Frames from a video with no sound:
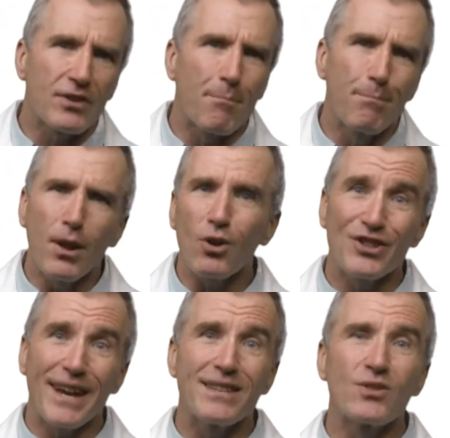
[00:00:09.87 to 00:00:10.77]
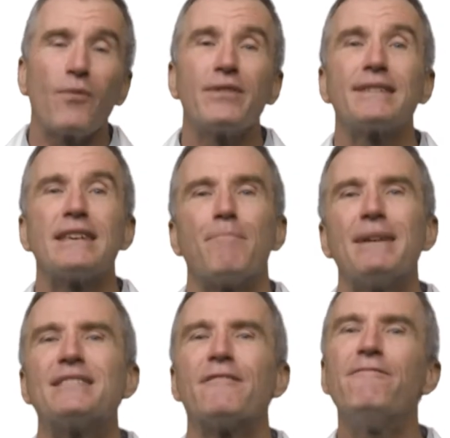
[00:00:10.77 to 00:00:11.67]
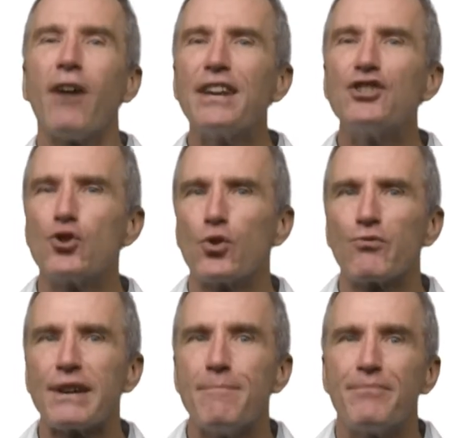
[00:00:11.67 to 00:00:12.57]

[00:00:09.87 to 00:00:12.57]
a blockchain is obviously a piece of fine jewellery